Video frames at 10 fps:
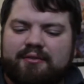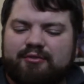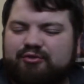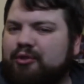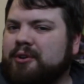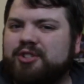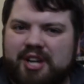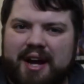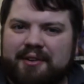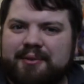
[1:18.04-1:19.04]

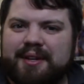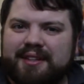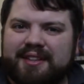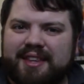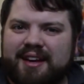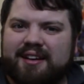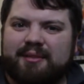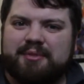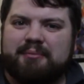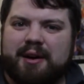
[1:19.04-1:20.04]
foreshadowing that
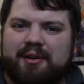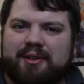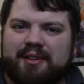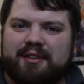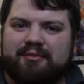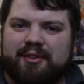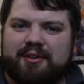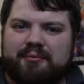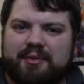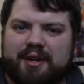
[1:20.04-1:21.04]
comes about in the
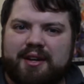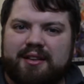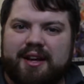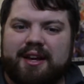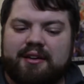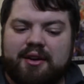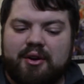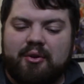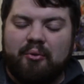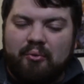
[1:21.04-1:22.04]
film, like
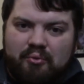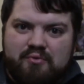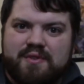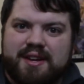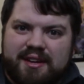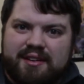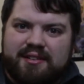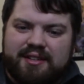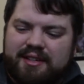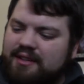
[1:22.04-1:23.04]

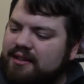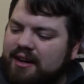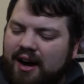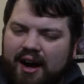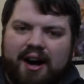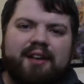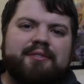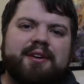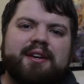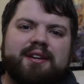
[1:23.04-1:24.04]
really
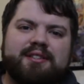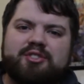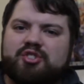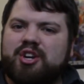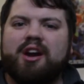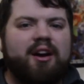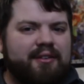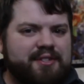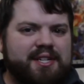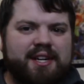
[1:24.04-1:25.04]
obvious
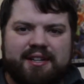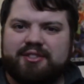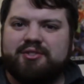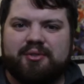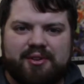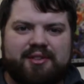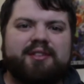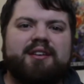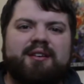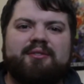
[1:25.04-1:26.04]
Chekhov's gun sort of
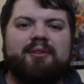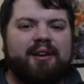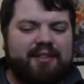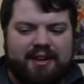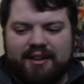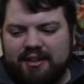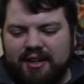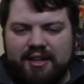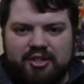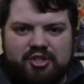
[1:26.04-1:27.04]
thing where they
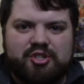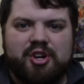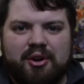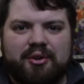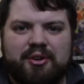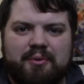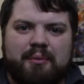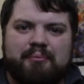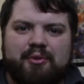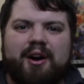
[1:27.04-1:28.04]
show you
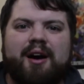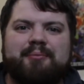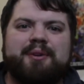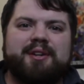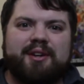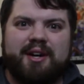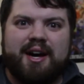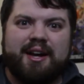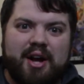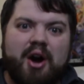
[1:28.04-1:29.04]
a prop and you're
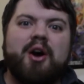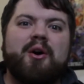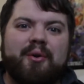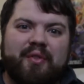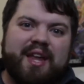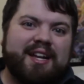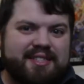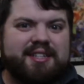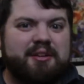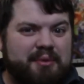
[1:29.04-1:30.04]
like, oh,
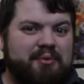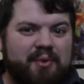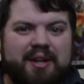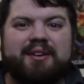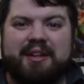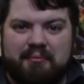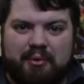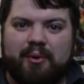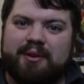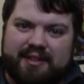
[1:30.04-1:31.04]
that's going to be really
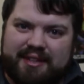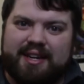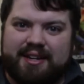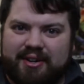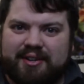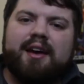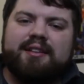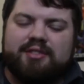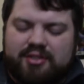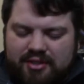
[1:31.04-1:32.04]
important later.
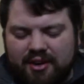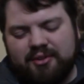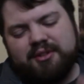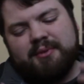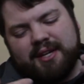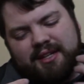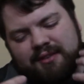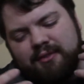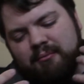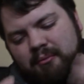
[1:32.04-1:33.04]
And so to make it
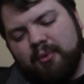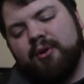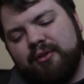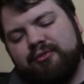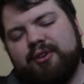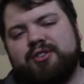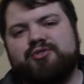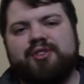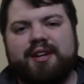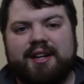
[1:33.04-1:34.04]
even more
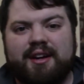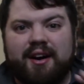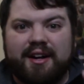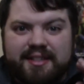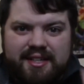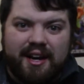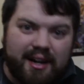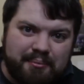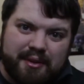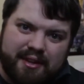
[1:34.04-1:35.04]
frustrating, on
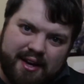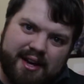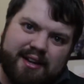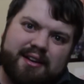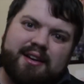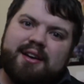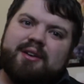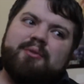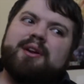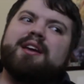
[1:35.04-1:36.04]
top of that,
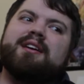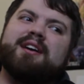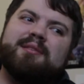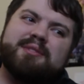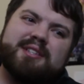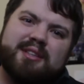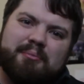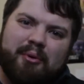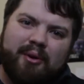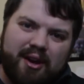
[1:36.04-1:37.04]
when it comes to the
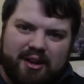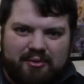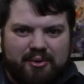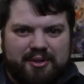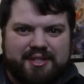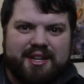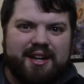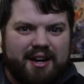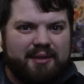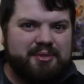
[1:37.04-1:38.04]
point where said
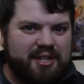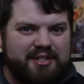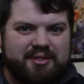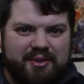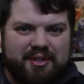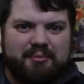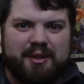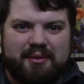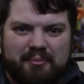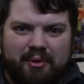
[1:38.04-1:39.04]
object's going to
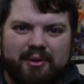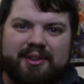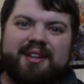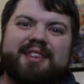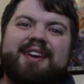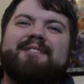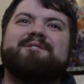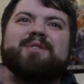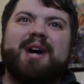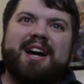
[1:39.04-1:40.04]
be important, they
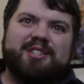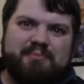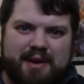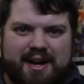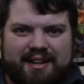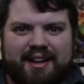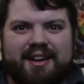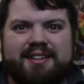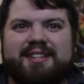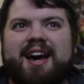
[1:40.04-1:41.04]
flash back
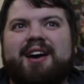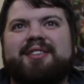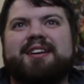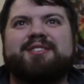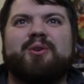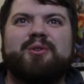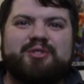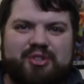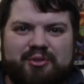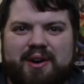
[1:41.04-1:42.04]
to how they
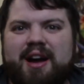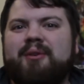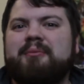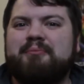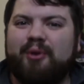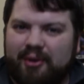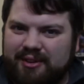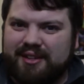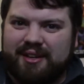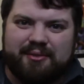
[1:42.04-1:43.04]
told you how
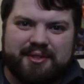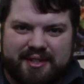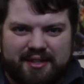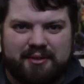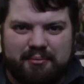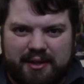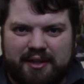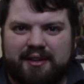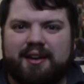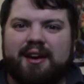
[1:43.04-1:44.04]
important it was going to
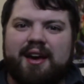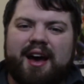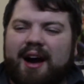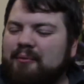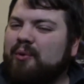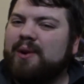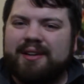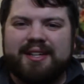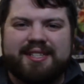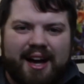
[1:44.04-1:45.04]
be. I'm
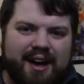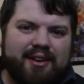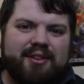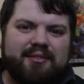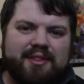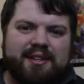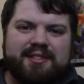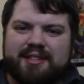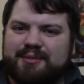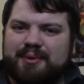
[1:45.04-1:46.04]
really tired of
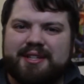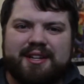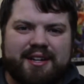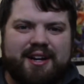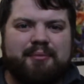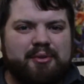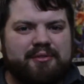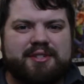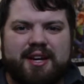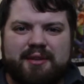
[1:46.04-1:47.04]
this. It's been done a couple
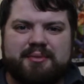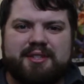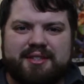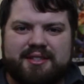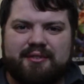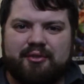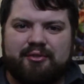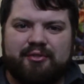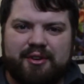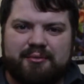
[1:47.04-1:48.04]
of times in several
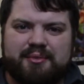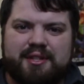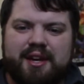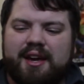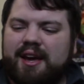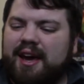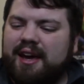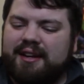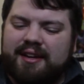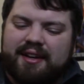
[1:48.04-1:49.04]
films.
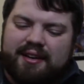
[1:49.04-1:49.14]
And